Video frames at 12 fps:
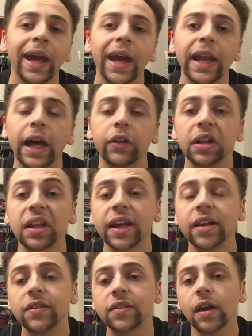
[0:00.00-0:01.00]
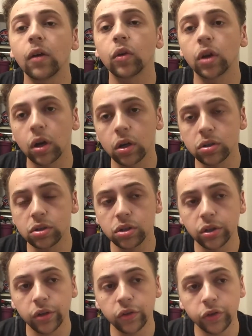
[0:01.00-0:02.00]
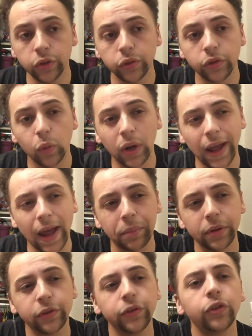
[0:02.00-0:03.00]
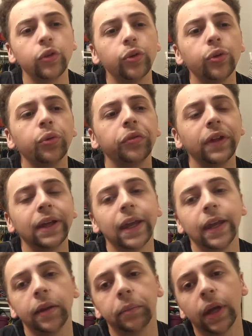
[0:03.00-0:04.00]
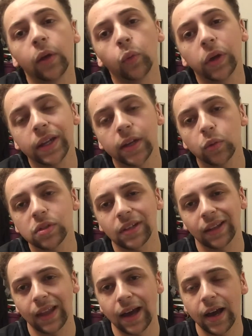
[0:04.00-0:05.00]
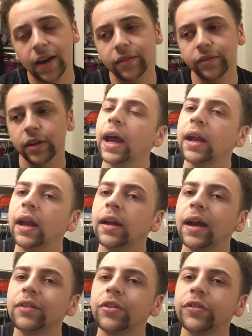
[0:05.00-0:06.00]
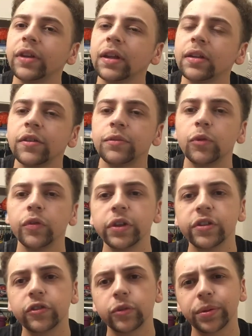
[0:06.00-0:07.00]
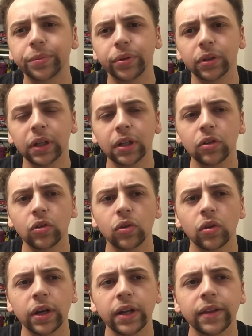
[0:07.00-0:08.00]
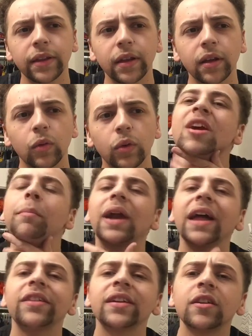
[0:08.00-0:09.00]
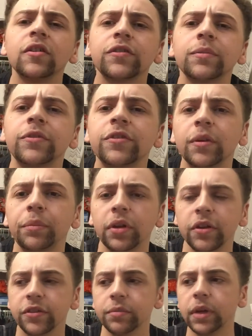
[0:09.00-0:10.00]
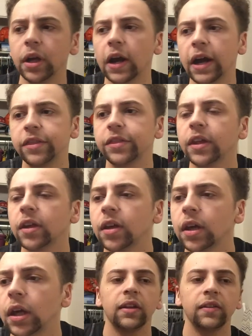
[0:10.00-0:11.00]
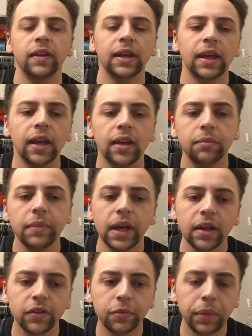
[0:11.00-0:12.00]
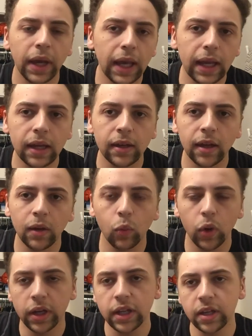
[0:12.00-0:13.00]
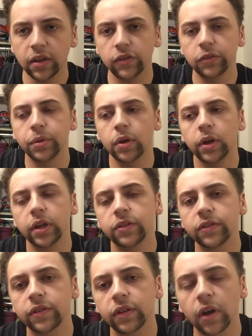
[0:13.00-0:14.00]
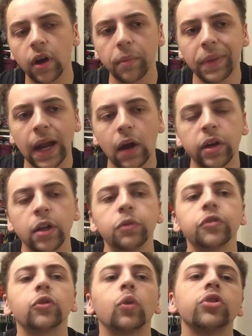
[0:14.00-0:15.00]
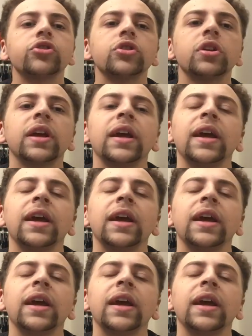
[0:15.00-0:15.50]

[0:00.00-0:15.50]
and how the land is now cursed due to what happened to the Candyman when he was alive. And not to say that this movie is super political or anything, but I think there's some symbolism there. I think the Candyman's pain and what he experienced and how he was tortured,